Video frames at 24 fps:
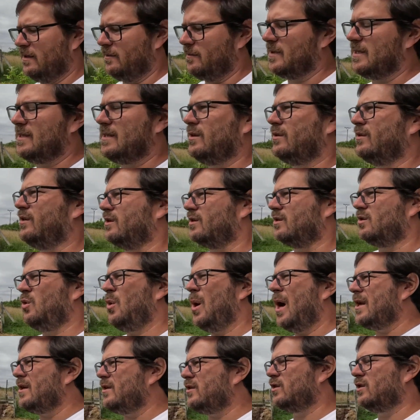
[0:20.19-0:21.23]
I'm still not
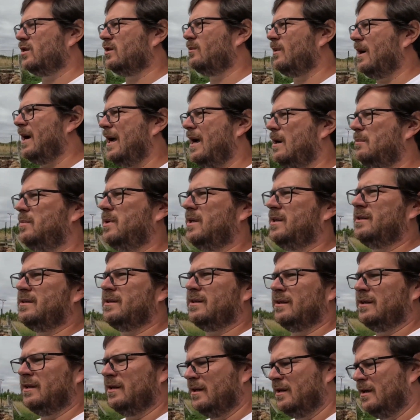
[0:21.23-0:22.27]
quite sure what happened,
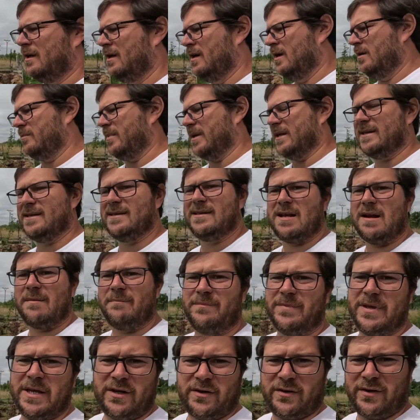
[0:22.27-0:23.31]
but
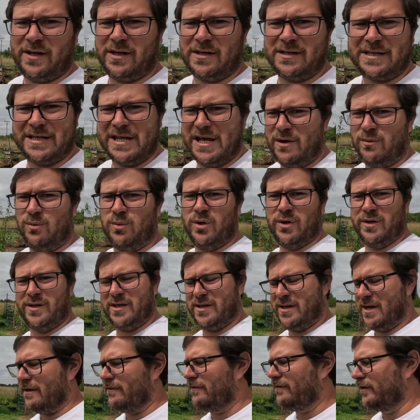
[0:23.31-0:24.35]
something got into their water,
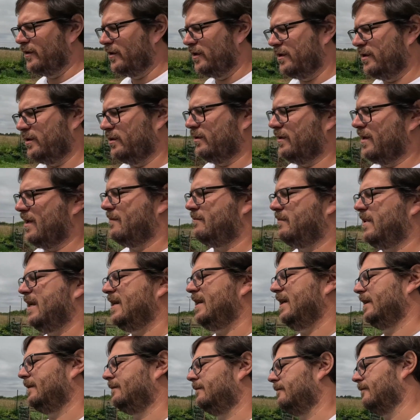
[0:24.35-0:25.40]
their food, or their
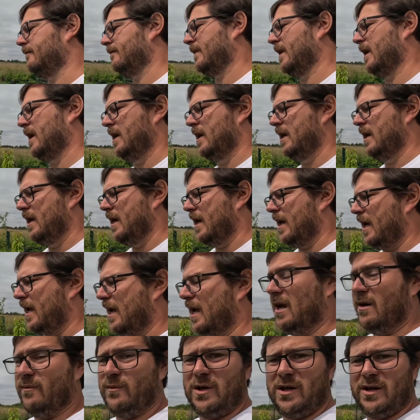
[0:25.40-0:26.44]
bedding,
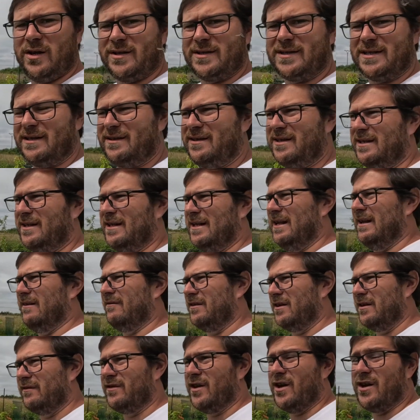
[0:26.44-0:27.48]
and we lost I think
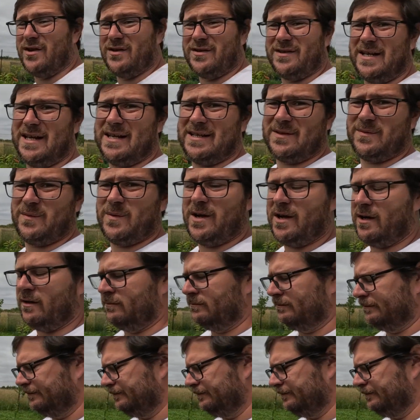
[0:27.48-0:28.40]
11 of those as well.